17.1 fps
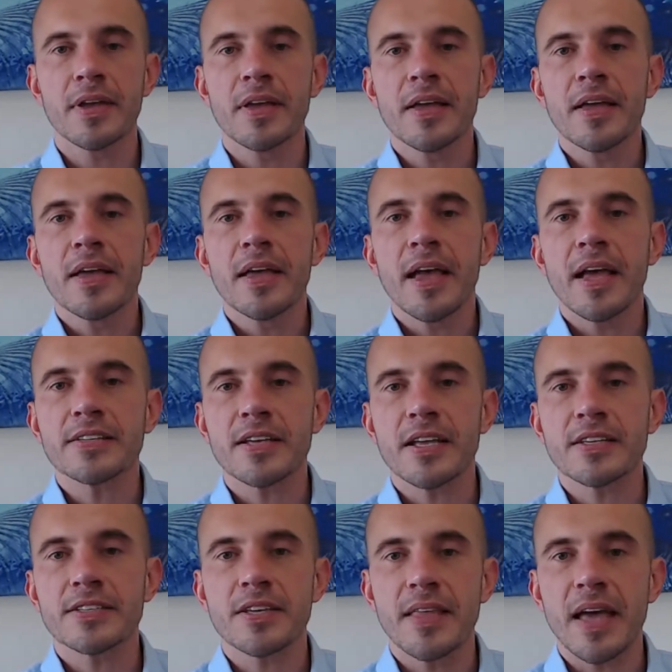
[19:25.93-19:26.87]
And
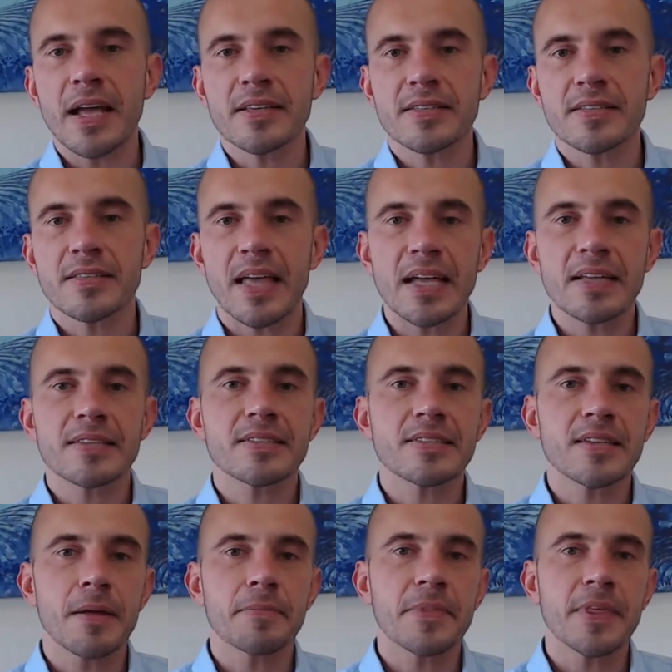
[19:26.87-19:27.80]
so that's
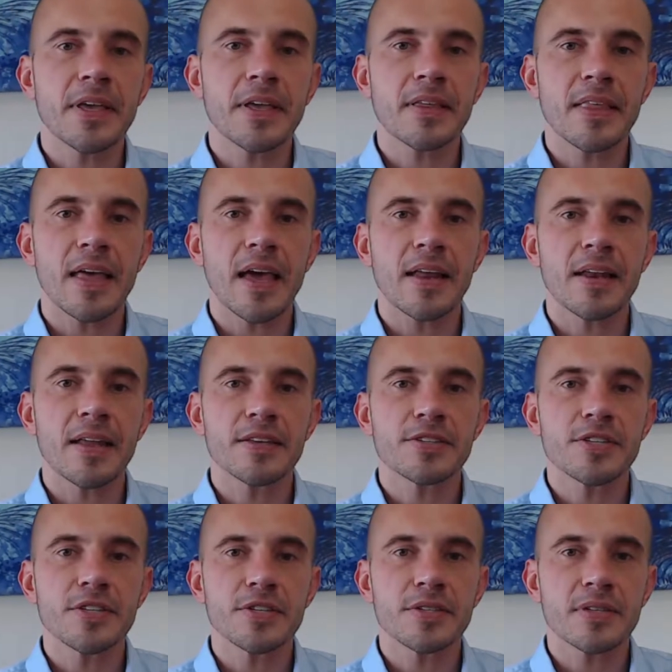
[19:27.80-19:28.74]
something that is
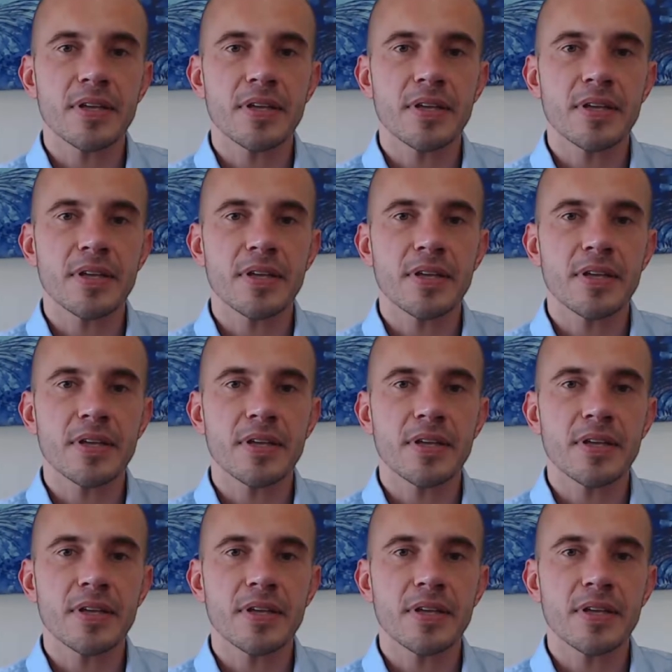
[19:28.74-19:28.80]
just,